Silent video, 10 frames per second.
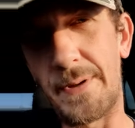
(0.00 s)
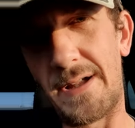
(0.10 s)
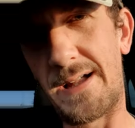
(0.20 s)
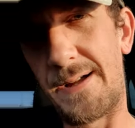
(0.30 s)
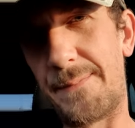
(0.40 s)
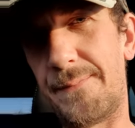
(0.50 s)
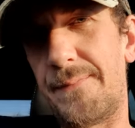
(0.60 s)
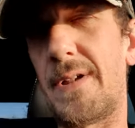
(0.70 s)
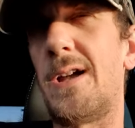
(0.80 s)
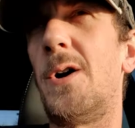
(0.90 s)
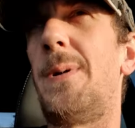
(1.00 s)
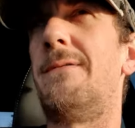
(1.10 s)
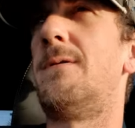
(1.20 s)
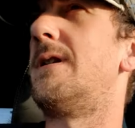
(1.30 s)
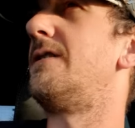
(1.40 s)
um, I hope
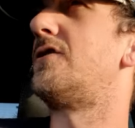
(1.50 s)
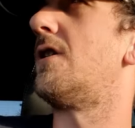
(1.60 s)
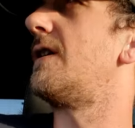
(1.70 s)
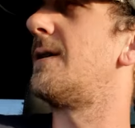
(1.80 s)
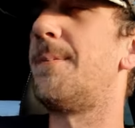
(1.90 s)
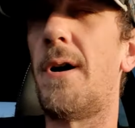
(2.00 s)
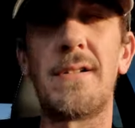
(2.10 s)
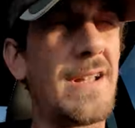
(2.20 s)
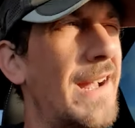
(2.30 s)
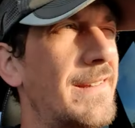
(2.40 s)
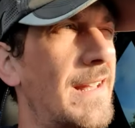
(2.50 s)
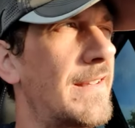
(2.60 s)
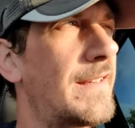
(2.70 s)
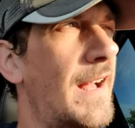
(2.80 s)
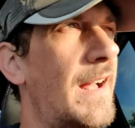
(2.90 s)
everyone enjoyed the podcast
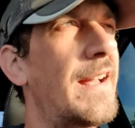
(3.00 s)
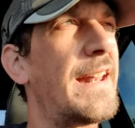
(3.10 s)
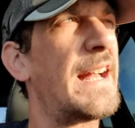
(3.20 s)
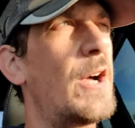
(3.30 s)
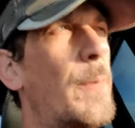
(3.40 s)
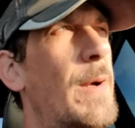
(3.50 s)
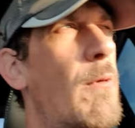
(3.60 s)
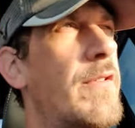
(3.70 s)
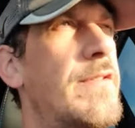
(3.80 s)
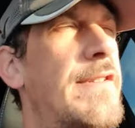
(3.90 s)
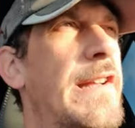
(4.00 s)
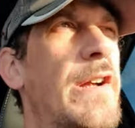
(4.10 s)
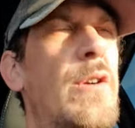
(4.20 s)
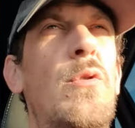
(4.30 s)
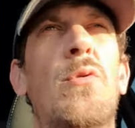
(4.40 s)
last night, and I hope it wasn't
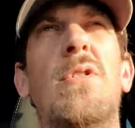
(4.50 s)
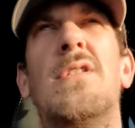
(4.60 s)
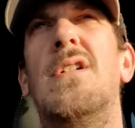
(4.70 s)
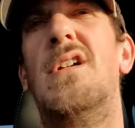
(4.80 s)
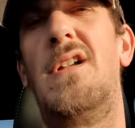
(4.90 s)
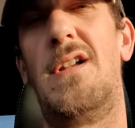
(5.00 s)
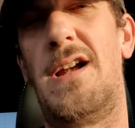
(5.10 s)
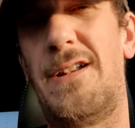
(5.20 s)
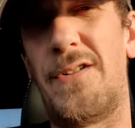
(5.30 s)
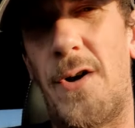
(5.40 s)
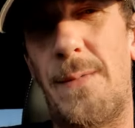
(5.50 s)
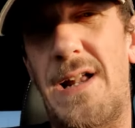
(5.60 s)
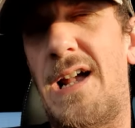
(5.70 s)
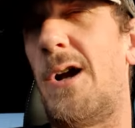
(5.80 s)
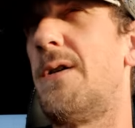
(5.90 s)
too. I don't know,
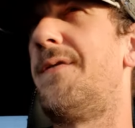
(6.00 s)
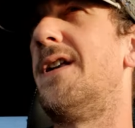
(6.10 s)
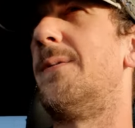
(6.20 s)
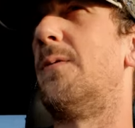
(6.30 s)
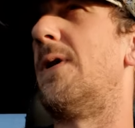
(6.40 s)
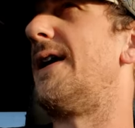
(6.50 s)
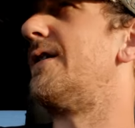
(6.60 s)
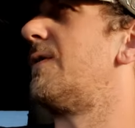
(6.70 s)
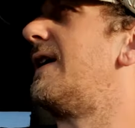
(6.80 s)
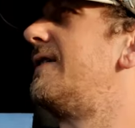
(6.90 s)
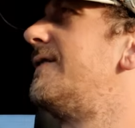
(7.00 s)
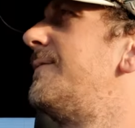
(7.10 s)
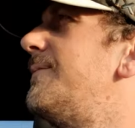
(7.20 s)
man. I always feel a bit weird when